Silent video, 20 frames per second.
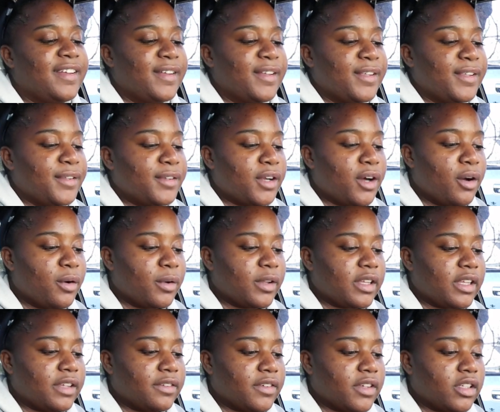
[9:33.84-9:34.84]
you don't
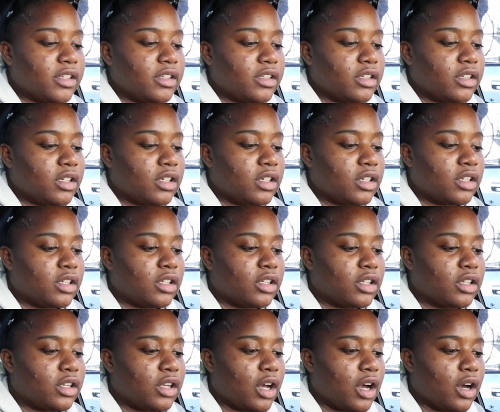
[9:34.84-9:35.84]
even
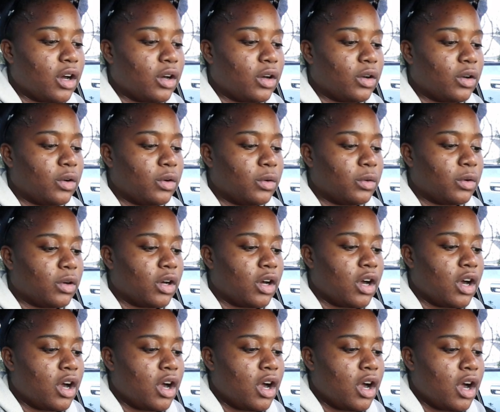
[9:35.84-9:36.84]
know.
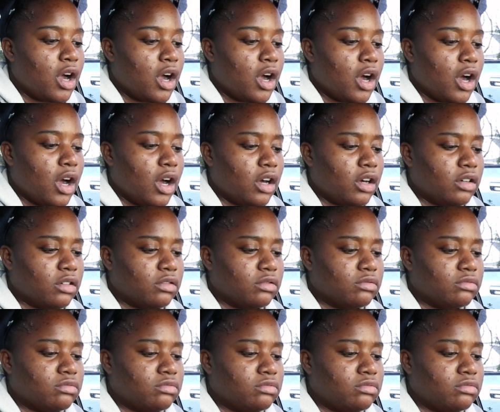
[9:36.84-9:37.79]
Oh.